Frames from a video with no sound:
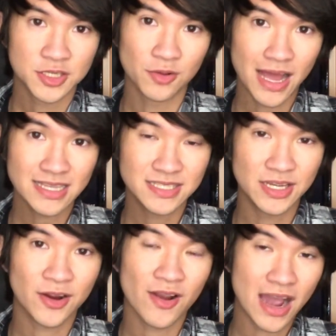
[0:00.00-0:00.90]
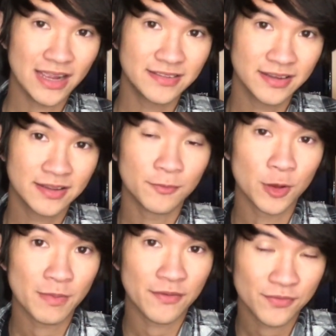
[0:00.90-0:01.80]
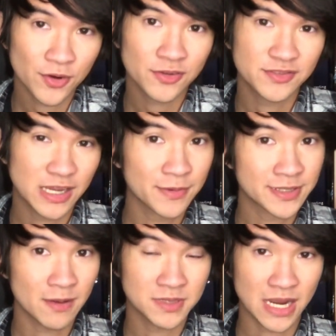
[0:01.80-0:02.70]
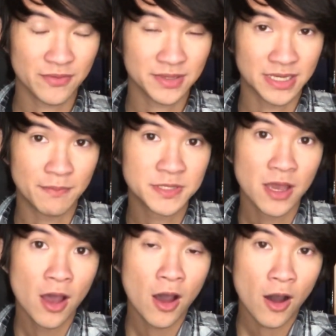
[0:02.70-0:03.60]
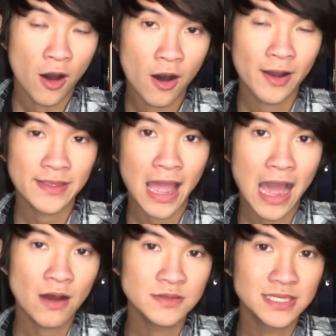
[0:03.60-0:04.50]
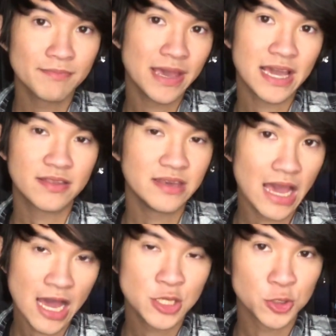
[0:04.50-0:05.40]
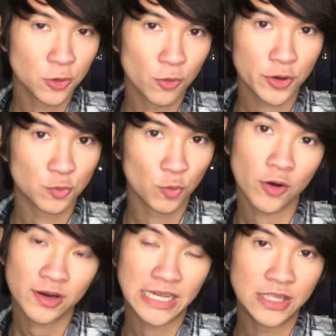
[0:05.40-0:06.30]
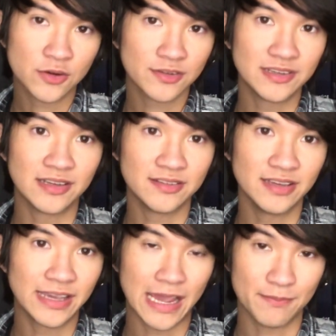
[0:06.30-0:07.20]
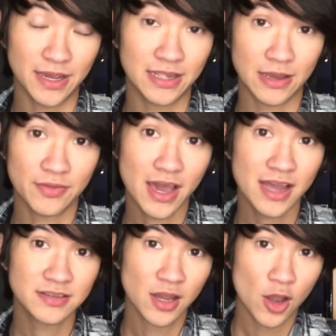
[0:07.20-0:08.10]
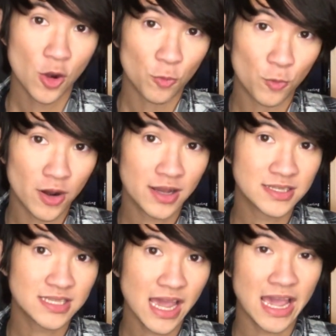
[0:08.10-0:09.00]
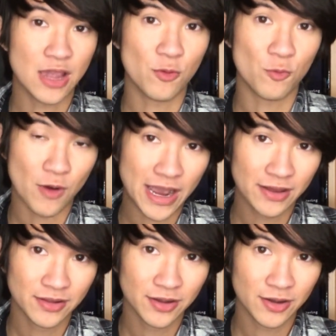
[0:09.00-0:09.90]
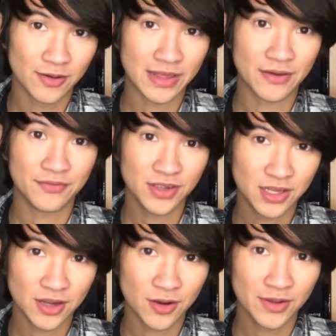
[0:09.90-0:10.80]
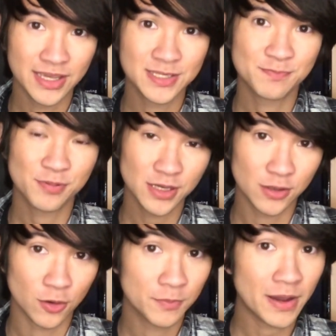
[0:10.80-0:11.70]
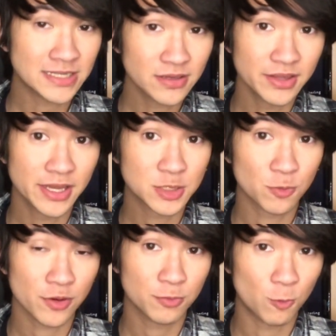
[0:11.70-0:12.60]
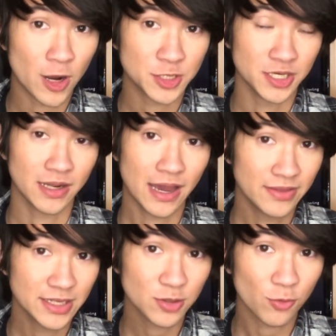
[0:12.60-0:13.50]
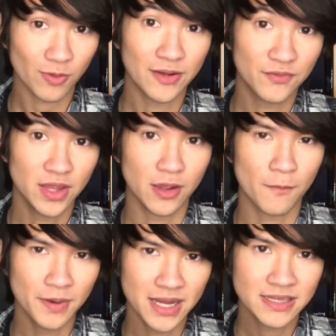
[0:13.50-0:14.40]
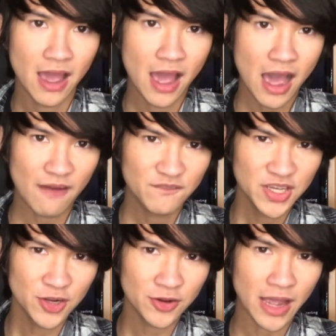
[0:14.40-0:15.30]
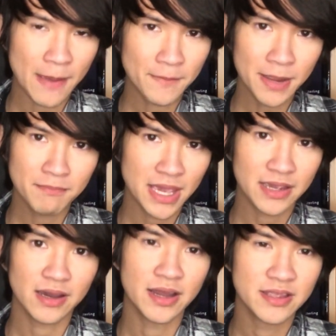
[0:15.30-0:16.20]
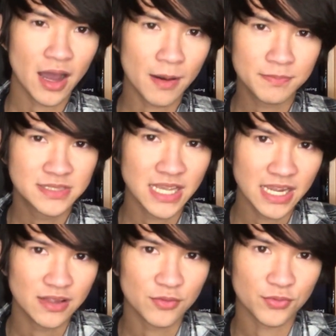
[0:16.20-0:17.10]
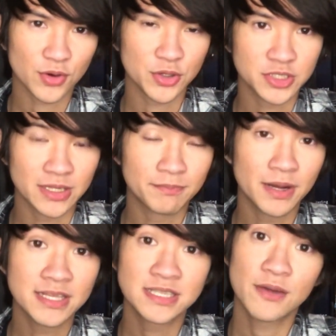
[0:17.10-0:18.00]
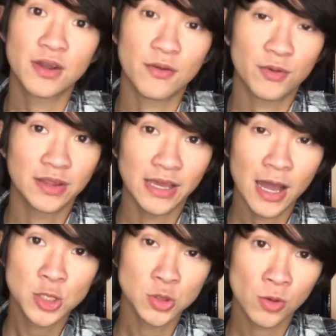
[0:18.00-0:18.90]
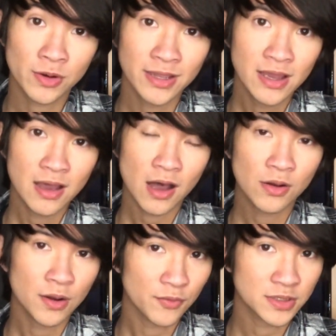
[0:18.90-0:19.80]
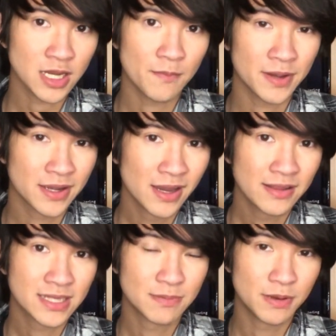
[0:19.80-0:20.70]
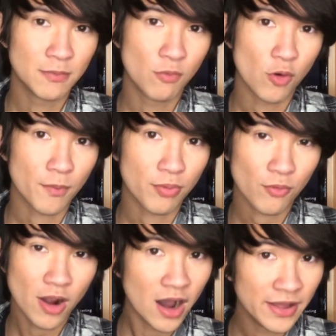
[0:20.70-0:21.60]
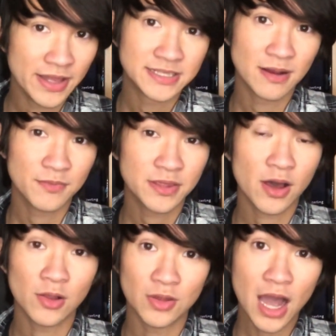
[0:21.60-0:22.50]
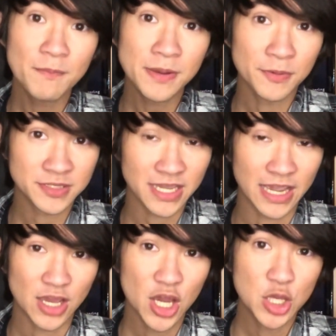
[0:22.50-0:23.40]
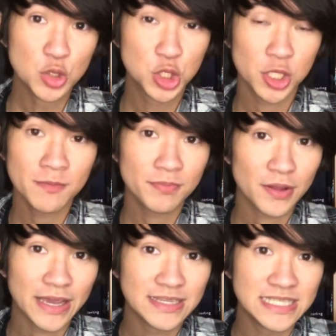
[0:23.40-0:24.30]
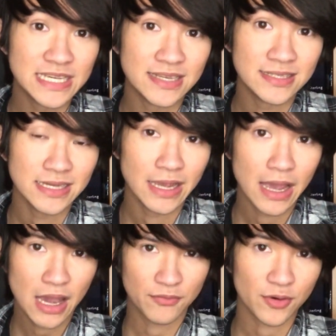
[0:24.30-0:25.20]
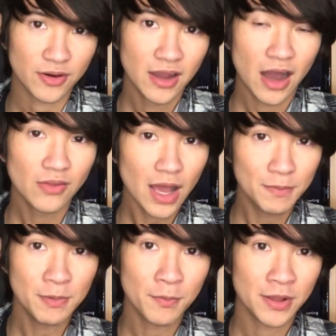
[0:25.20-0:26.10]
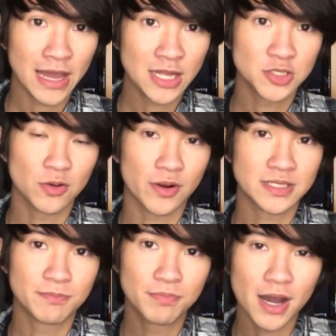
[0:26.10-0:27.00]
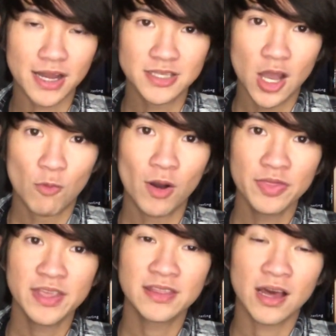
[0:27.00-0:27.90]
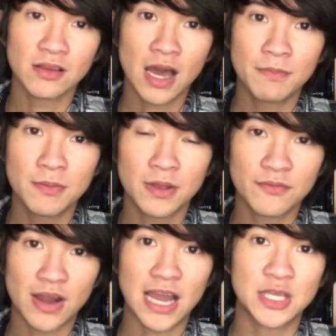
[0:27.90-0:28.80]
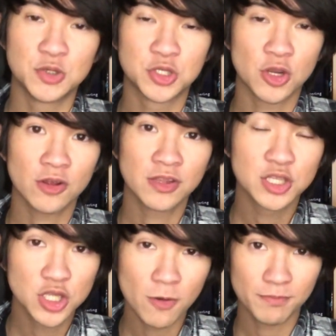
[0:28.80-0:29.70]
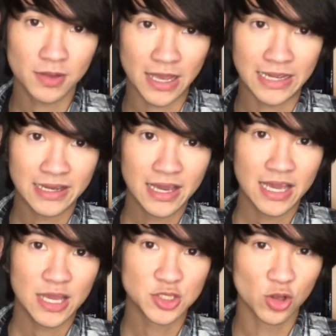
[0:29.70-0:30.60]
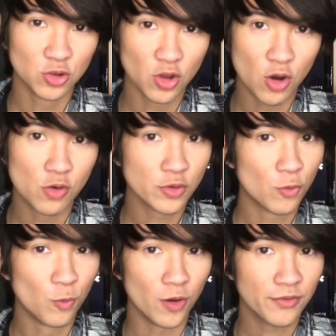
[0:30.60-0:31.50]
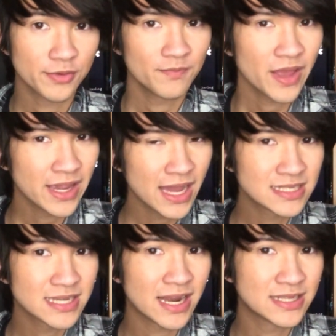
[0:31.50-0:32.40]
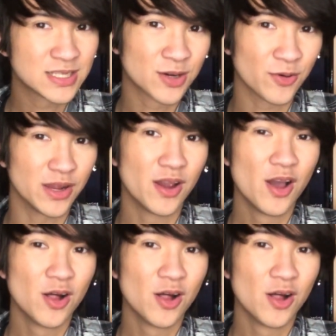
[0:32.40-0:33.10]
So last year, I did one of my first Tabletop Tavern tips on how to make the edgelord work in your D&D campaign. Now that was a while ago, and that video is pretty old, but I still think it's worth watching. I think it's a great video, but I figured I might make an updated version. But instead of covering the edgelord, I'll cover a topic that's a bit more broad, and something that a lot of people say you shouldn't play in D&D ever. A lot of people play edgelords, but one thing that a lot of people advise you certainly don't play is a lone wolf. And I can't say I disagree.